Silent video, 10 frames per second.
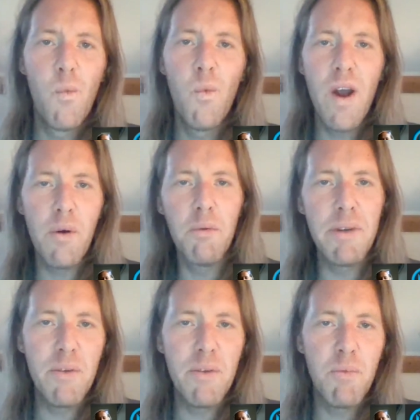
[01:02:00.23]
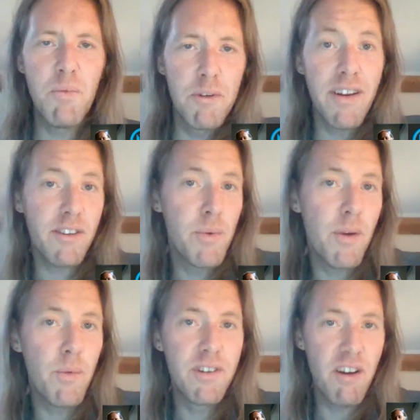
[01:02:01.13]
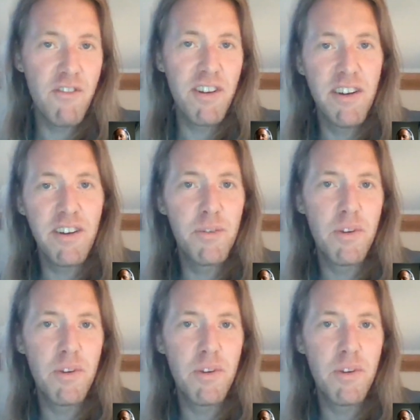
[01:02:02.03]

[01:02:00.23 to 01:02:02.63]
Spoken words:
Where will be what we're doing next week? We don't really know, because we